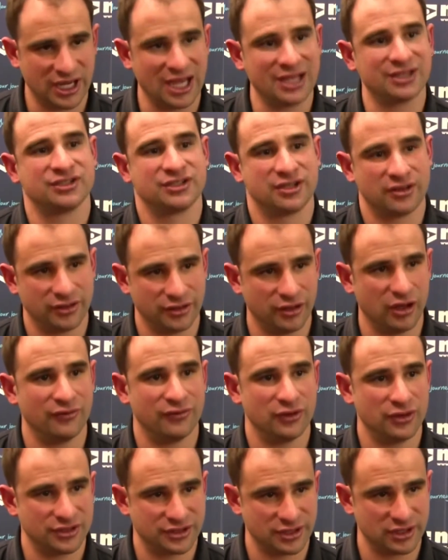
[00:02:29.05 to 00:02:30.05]
Adds to the
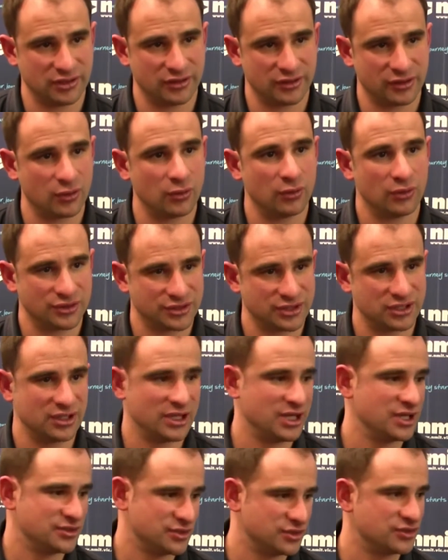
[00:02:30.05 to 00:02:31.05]
diversity of the course and
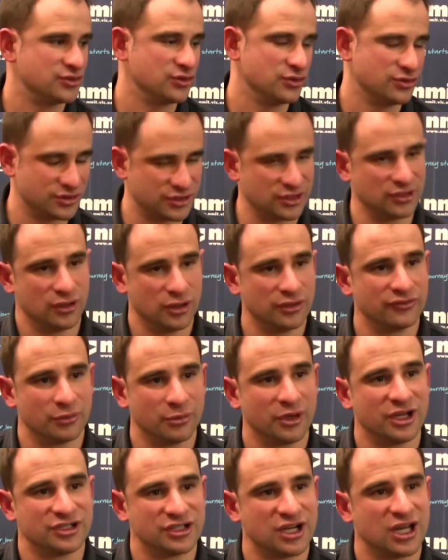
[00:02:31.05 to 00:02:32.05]
allows the students to learn
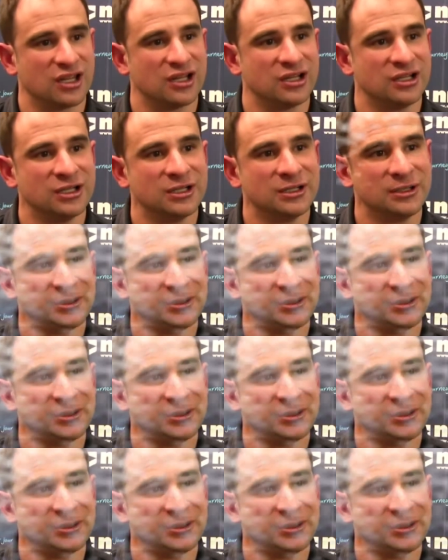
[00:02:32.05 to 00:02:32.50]
from each other.